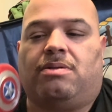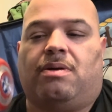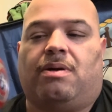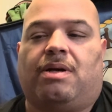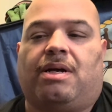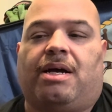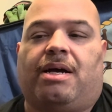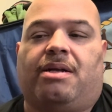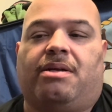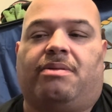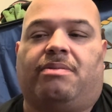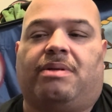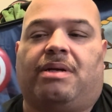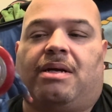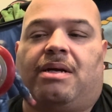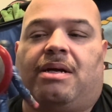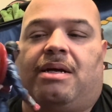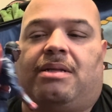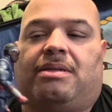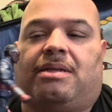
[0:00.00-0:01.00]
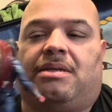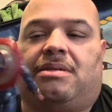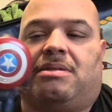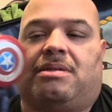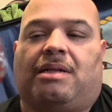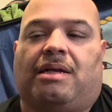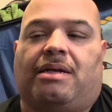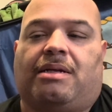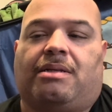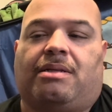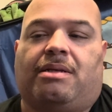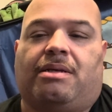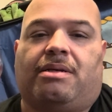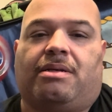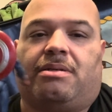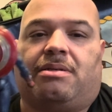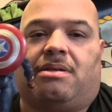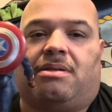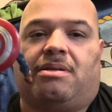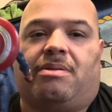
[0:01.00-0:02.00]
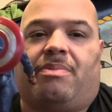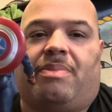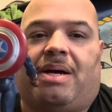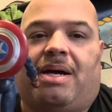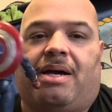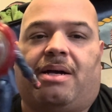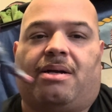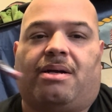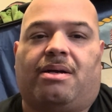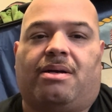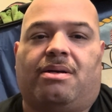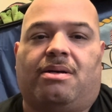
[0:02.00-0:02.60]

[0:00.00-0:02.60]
So I got this like this on the back.